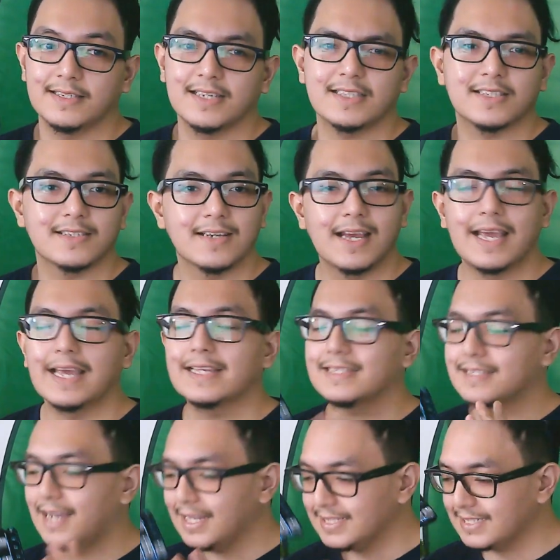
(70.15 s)
It's
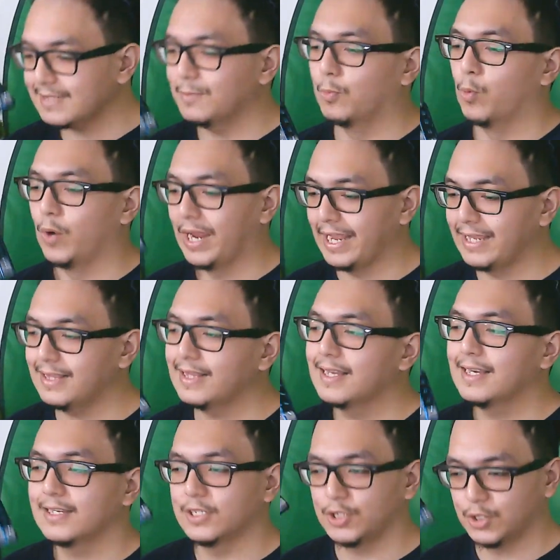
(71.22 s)
got some weight,
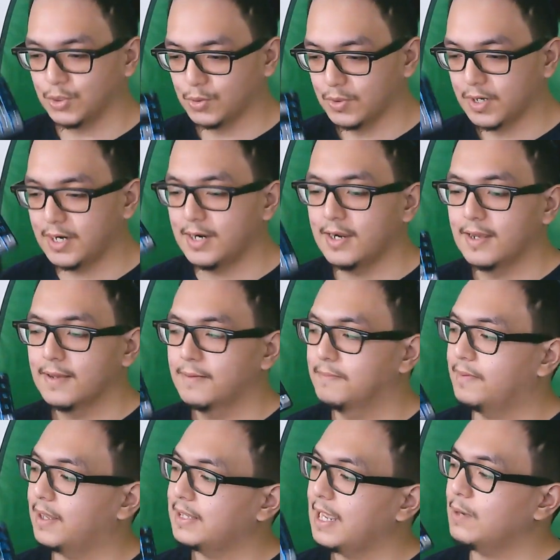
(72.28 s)
sure,
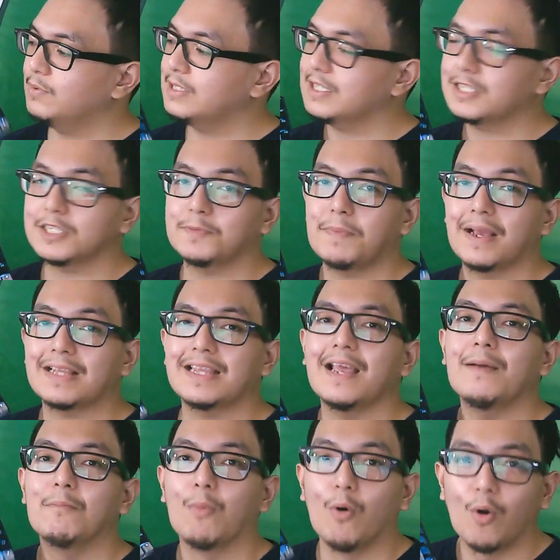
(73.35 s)
but I was
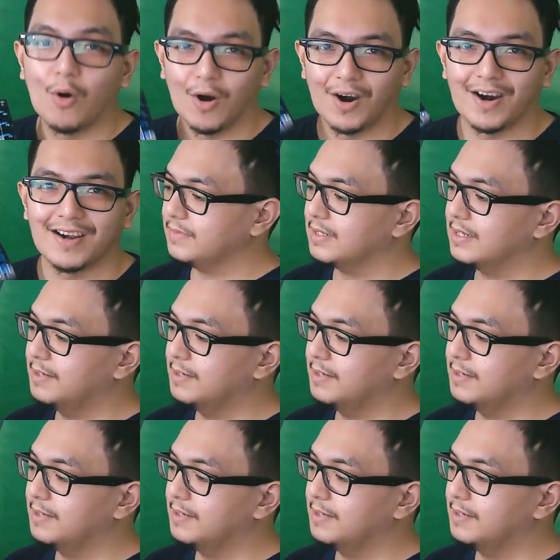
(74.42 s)
expecting more.